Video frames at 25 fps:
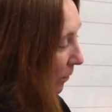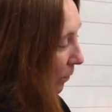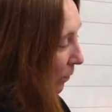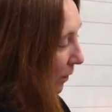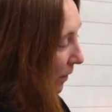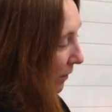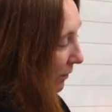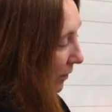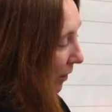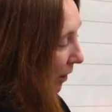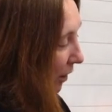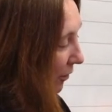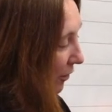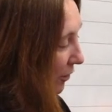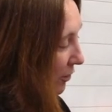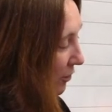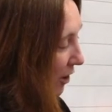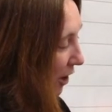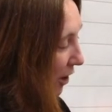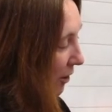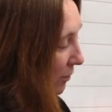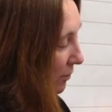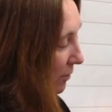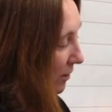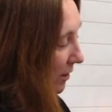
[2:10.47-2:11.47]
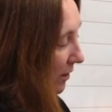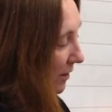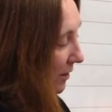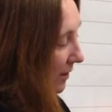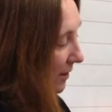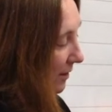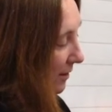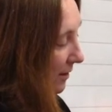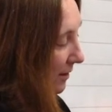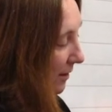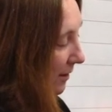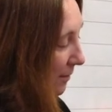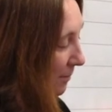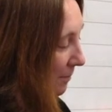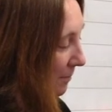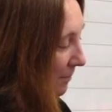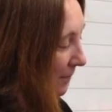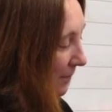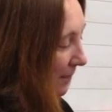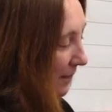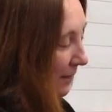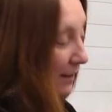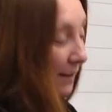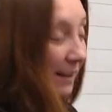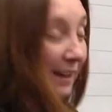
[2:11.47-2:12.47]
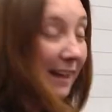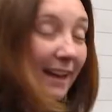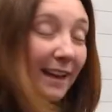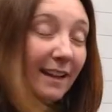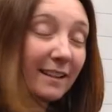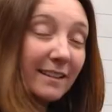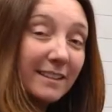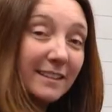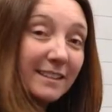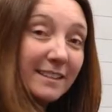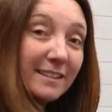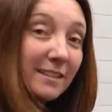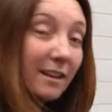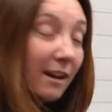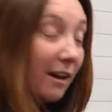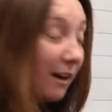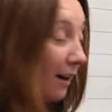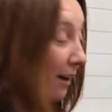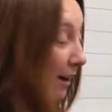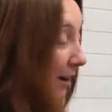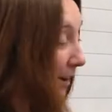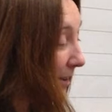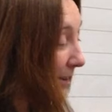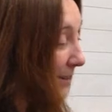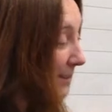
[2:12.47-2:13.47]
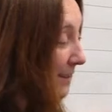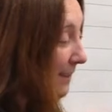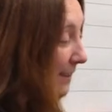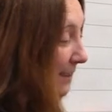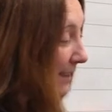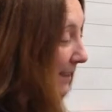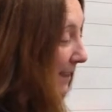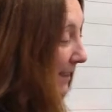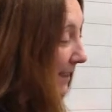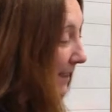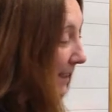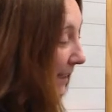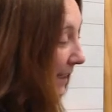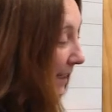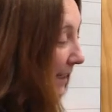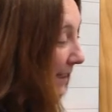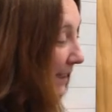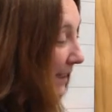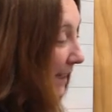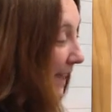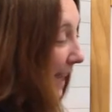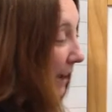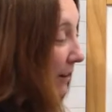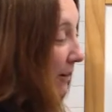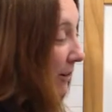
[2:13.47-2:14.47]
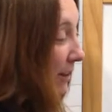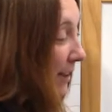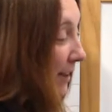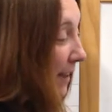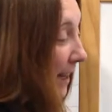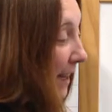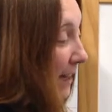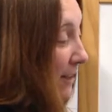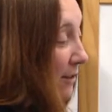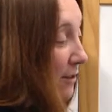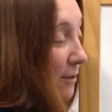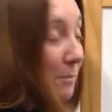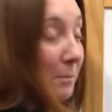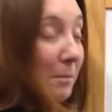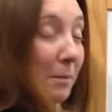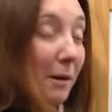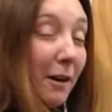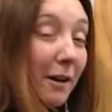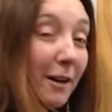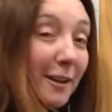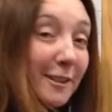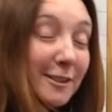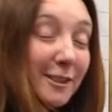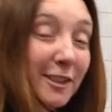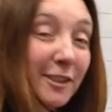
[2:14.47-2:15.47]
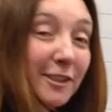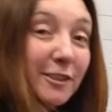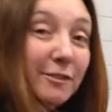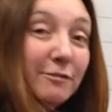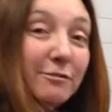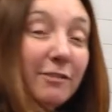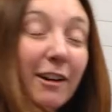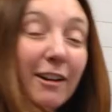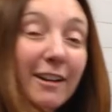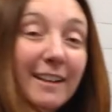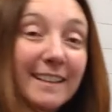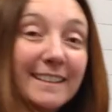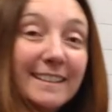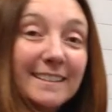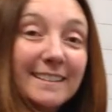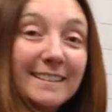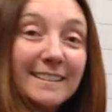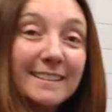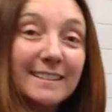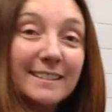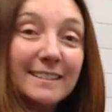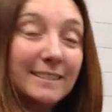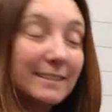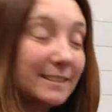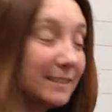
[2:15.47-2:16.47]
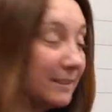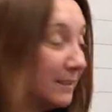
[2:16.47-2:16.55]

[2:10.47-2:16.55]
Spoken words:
we've got the total and sum at the start and the calculation part on the right.